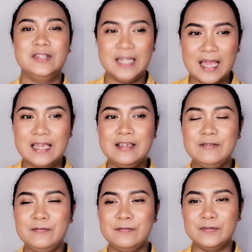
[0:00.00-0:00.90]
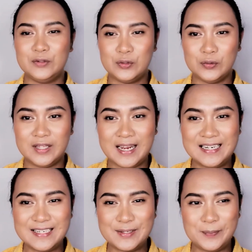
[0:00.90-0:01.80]
life to
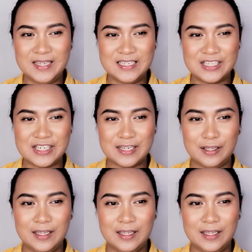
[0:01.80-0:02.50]
their speech.